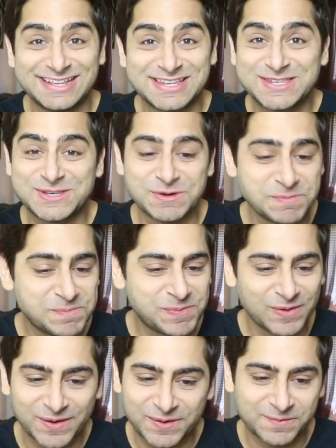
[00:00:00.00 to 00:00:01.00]
is
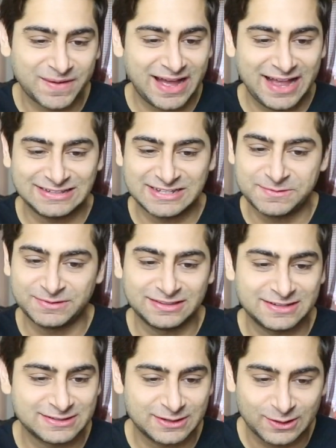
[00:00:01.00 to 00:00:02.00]
superb, guys. I mean,
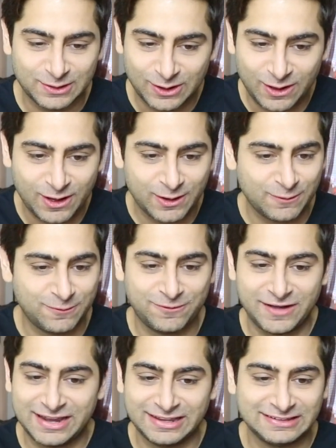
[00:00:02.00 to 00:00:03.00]
there's a lot of
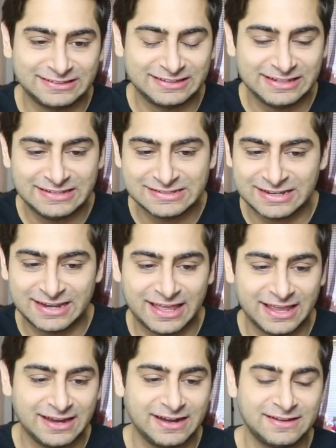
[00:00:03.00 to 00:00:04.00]
fighting scenes in
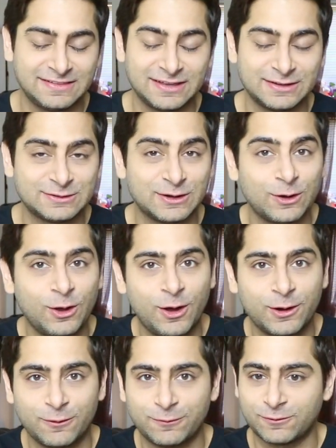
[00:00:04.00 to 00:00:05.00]
here. There's a
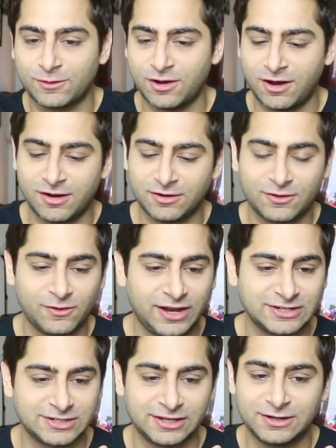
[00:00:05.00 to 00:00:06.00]
lot of car
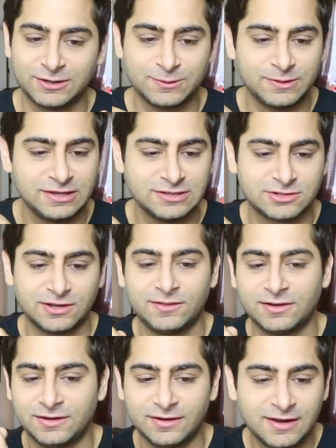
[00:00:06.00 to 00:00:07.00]
crashing into each
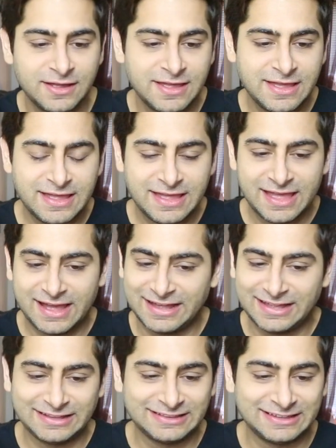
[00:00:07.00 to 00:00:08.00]
other.
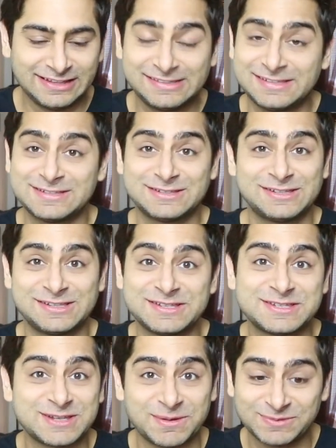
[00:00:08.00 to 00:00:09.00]
This is this
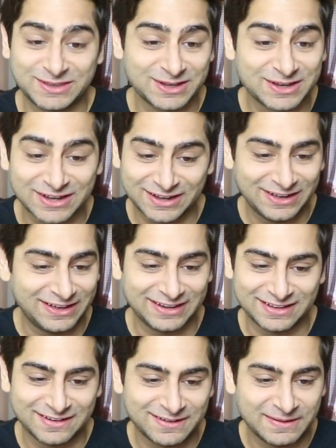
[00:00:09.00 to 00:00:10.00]
is something good,
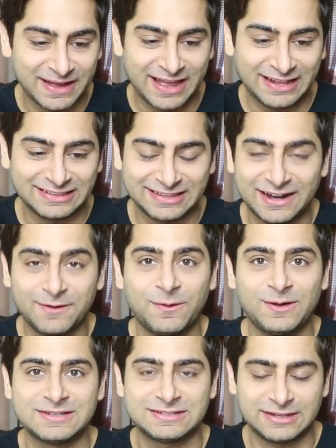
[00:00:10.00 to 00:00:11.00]
you know. And there
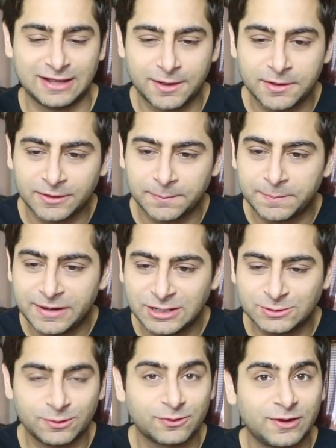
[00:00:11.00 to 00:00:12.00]
was uh, the
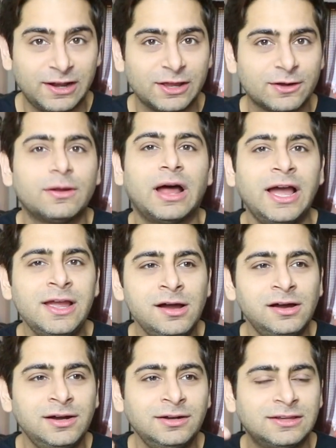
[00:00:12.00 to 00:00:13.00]
beats were really good. I
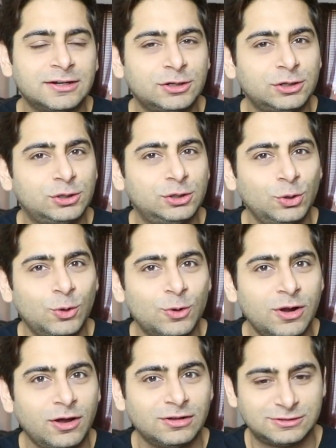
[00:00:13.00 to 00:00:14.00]
heard the
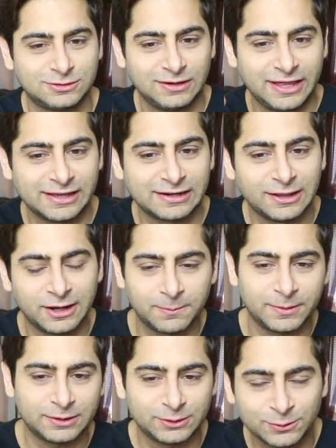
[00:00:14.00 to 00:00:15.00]
toll also, like a little
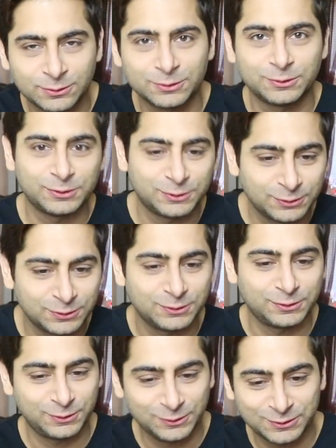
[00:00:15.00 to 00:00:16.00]
bit dungu,
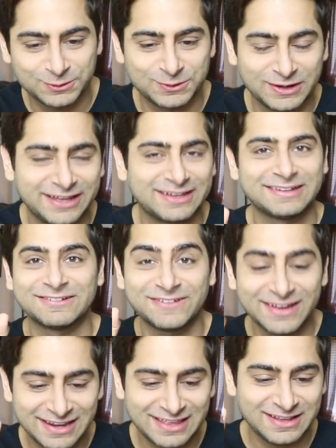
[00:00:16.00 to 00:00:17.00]
dungu, dungu, like
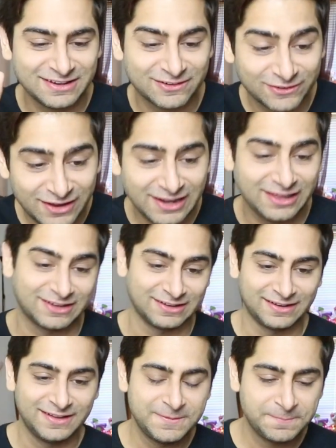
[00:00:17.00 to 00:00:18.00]
really, really
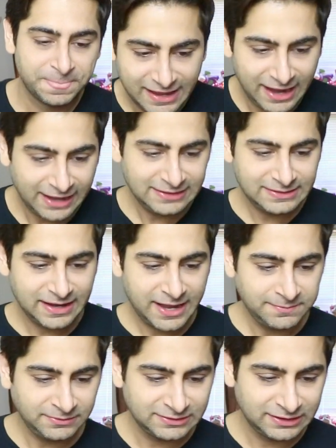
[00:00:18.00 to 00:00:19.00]
good. I,
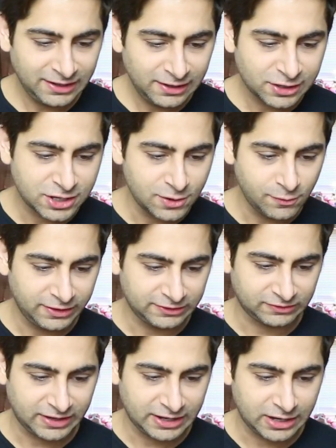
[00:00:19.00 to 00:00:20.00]
I'm a little
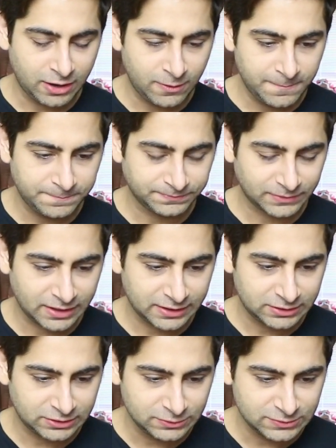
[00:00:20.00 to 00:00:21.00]
curious right now
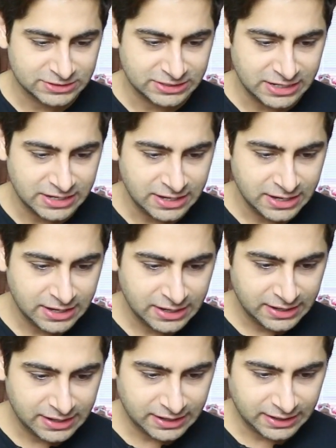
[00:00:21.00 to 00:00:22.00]
to see,
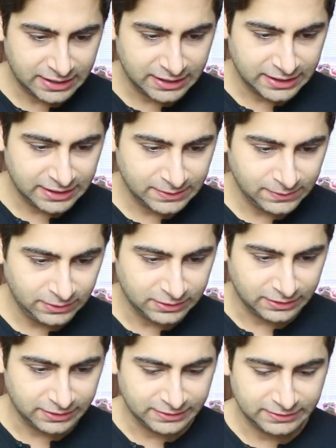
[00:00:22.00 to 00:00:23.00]
uh, hold
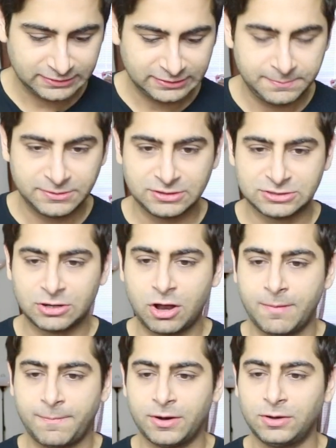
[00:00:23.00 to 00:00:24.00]
on, let me just
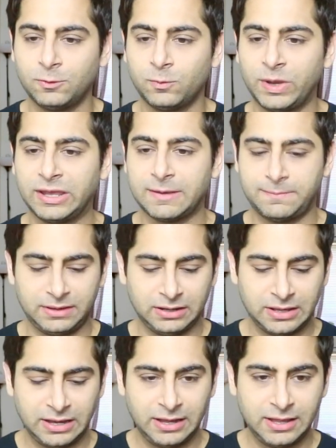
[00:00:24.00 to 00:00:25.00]
hop onto
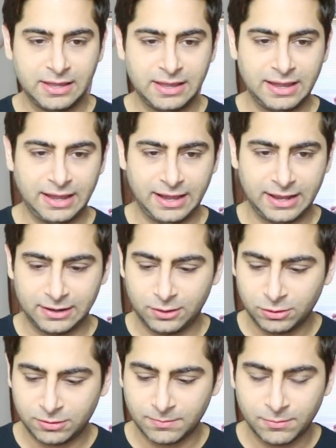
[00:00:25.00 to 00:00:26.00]
Wikipedia and
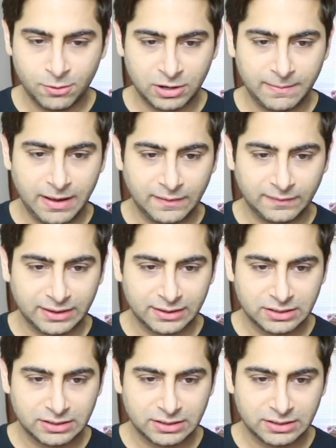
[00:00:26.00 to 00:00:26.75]
look more about